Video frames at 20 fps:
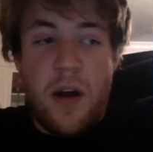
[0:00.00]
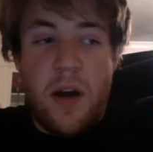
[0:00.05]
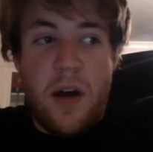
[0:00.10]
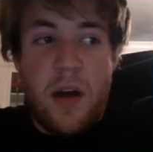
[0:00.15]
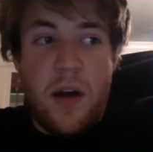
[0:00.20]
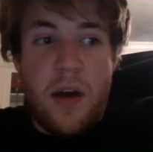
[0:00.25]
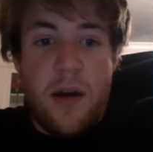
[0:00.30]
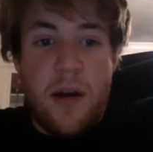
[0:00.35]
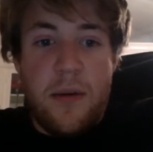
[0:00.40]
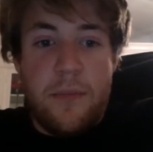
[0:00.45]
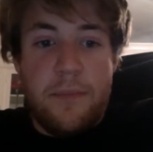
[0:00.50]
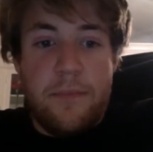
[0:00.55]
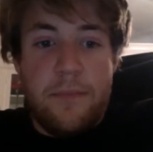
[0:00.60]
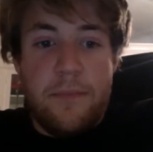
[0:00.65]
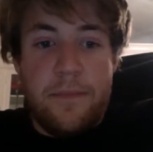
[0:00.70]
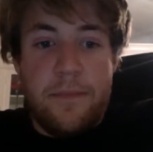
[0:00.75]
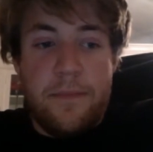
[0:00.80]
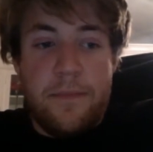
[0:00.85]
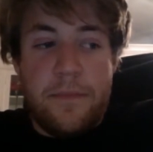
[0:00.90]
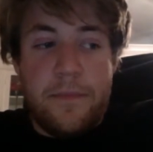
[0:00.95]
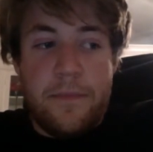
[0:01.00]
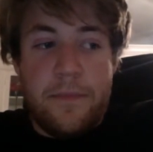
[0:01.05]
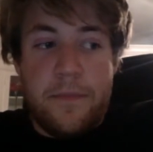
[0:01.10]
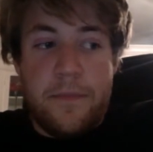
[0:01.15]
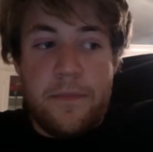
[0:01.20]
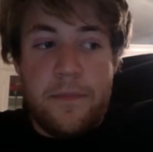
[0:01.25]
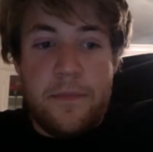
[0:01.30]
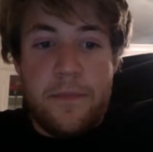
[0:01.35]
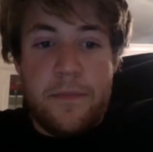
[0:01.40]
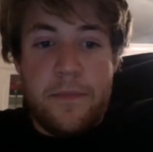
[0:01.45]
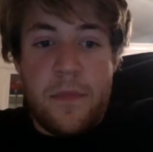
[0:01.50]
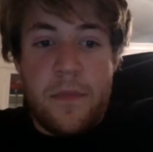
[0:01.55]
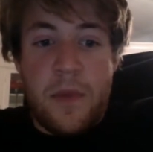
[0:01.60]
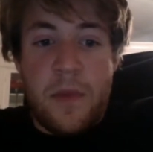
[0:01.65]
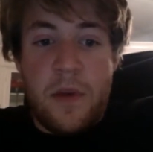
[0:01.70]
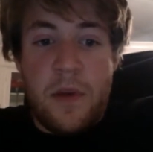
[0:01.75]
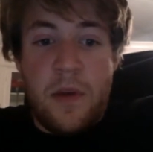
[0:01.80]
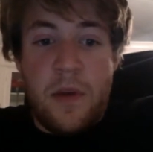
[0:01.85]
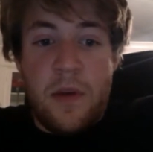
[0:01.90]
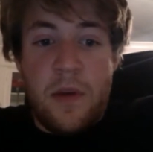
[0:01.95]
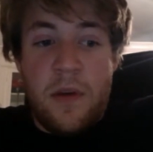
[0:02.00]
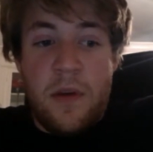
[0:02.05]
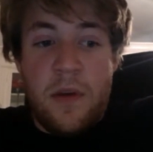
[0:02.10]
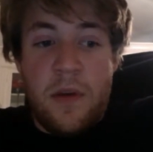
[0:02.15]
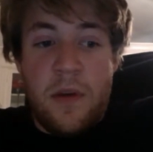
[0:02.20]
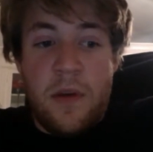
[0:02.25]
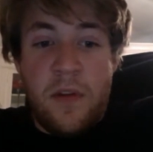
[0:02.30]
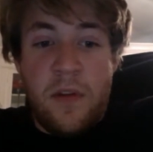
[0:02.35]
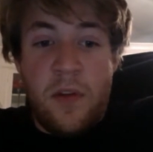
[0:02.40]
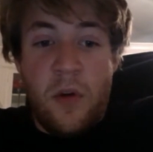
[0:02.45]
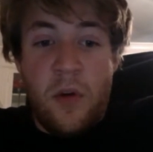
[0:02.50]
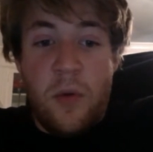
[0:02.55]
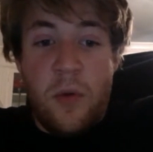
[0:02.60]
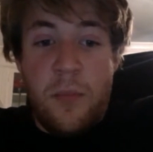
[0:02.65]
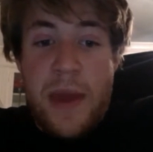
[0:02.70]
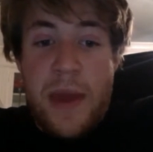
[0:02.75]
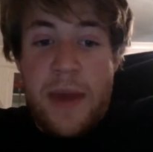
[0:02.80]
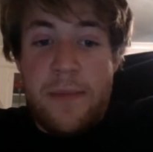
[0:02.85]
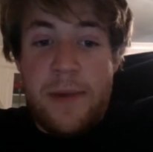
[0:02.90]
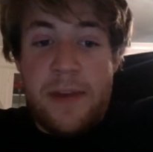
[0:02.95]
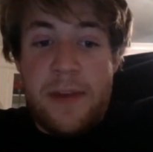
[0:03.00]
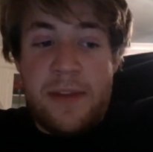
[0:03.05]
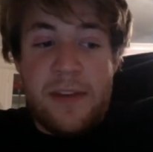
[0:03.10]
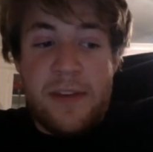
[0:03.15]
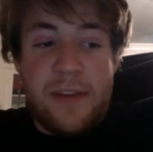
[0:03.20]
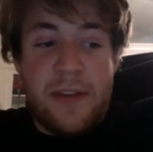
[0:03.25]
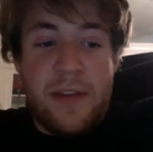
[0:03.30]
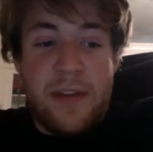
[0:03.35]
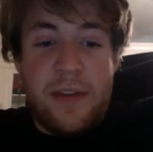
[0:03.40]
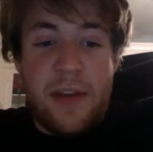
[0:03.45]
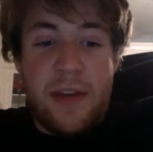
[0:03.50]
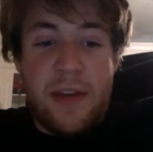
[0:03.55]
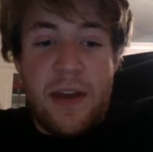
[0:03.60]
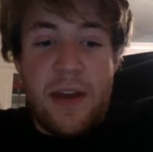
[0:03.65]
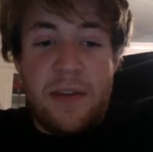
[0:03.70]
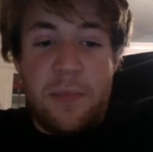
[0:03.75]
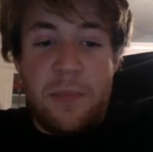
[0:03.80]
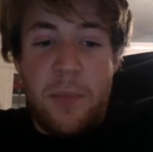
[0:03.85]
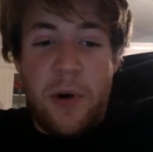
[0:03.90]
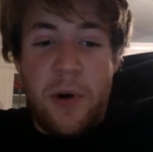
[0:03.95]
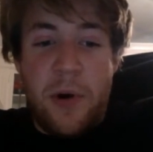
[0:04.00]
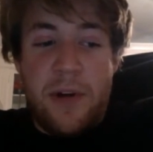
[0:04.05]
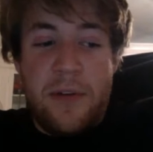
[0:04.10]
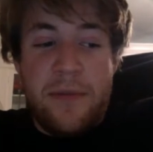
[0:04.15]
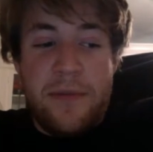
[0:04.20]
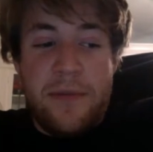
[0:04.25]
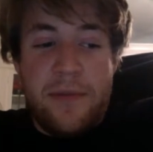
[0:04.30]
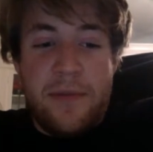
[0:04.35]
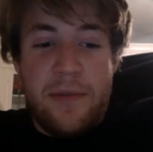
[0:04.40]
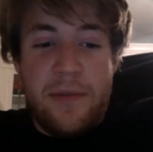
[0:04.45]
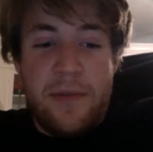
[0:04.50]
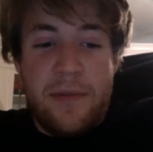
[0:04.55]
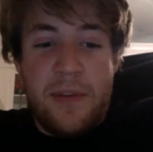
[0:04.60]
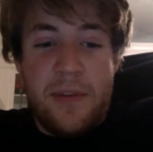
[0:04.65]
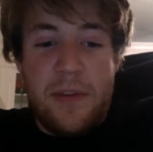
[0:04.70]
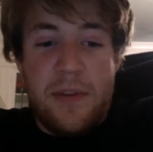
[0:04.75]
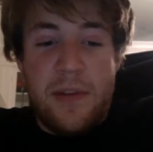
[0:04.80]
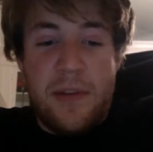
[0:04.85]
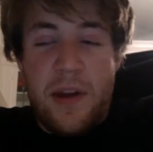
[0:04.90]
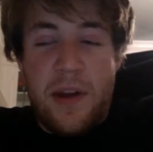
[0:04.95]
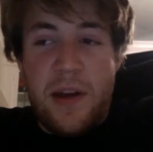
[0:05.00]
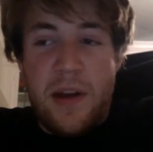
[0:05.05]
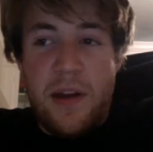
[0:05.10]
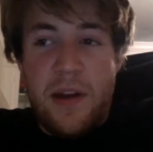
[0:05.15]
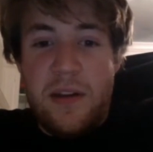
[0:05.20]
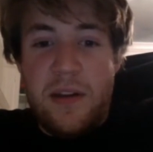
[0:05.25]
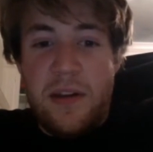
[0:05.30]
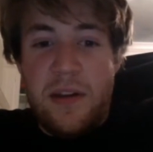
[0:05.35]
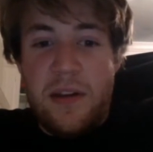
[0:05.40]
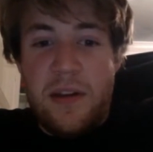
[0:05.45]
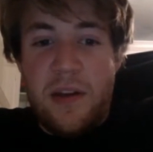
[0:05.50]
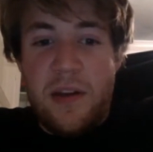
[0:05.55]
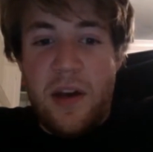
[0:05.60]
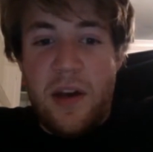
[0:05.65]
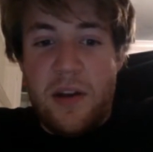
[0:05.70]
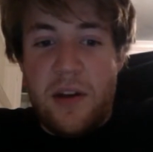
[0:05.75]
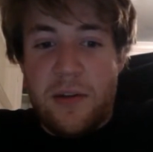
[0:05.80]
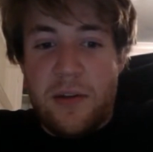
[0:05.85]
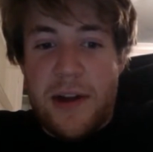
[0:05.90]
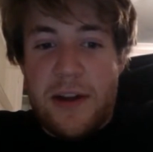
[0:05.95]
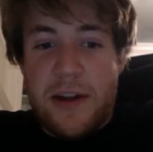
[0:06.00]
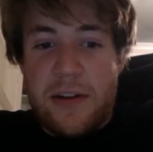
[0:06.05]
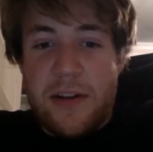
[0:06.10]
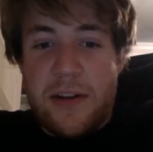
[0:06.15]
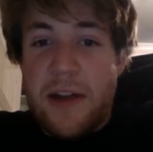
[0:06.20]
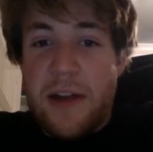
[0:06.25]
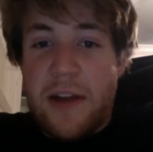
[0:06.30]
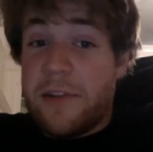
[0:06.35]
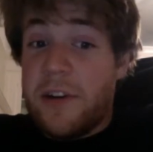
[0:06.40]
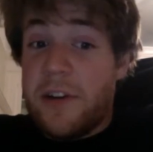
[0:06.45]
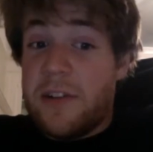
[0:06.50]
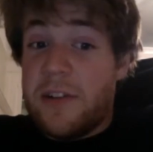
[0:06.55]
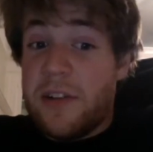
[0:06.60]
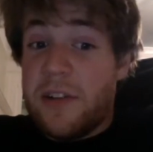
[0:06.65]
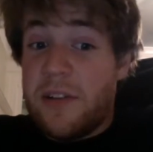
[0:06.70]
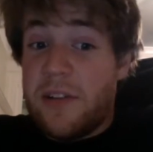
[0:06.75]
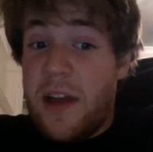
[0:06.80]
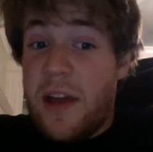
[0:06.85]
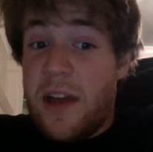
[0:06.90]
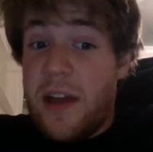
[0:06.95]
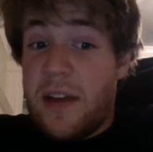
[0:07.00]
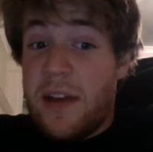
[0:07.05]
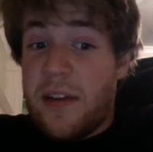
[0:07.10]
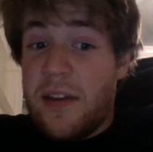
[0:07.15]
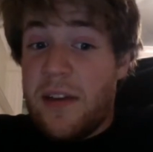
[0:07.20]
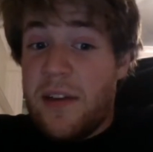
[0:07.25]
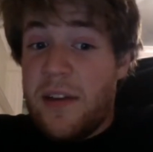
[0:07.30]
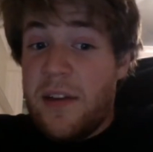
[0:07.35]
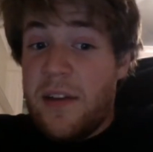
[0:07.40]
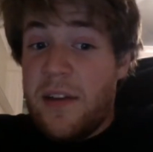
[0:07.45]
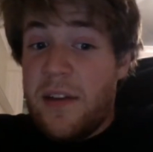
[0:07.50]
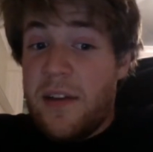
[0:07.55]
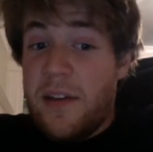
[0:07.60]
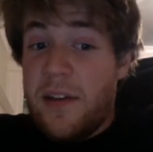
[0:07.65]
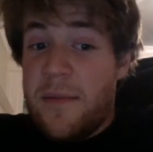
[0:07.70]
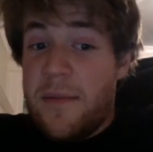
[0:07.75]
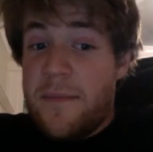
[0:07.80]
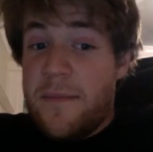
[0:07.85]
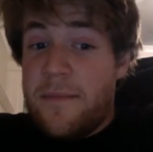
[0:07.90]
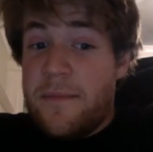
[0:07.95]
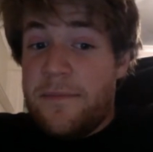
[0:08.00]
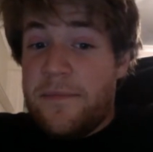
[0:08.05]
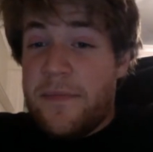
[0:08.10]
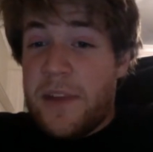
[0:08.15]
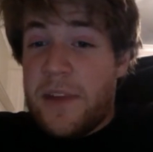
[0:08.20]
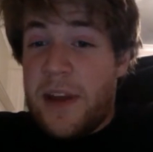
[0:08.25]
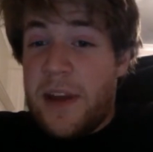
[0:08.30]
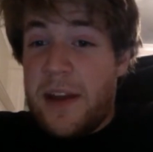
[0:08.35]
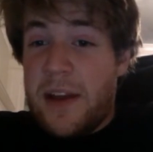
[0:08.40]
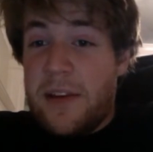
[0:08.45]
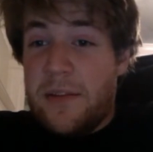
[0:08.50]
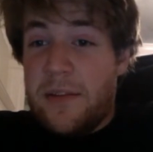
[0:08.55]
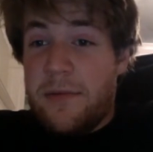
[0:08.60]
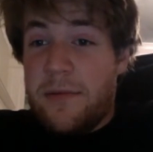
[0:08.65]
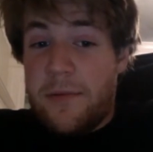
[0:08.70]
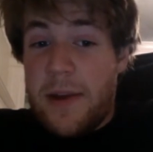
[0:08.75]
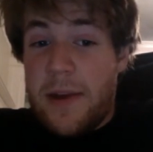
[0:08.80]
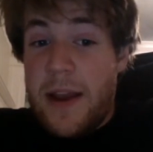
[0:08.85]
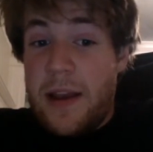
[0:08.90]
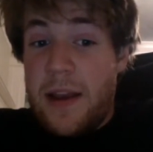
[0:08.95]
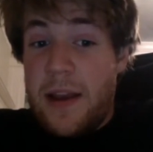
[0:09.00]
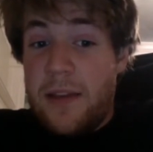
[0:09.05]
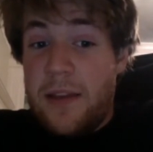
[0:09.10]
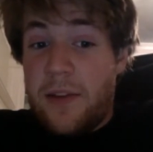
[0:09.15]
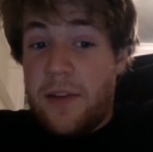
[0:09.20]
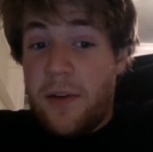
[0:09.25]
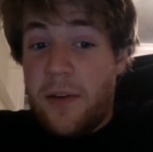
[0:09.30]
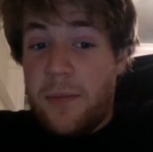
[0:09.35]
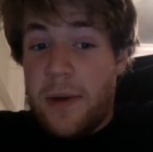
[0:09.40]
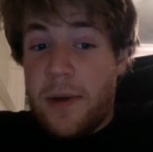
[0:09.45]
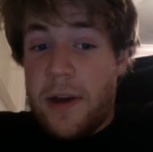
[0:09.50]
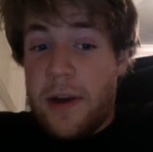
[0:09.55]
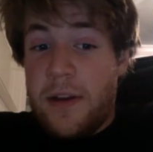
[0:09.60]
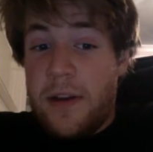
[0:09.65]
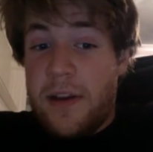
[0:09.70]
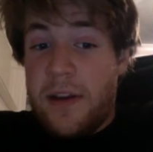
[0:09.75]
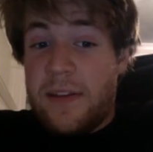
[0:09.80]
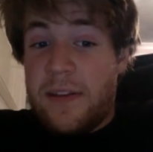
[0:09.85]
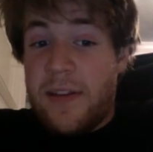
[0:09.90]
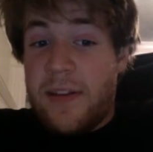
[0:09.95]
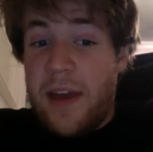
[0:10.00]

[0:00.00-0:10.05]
Um, so maybe this is it's part of a greater effort to like kind of raise awareness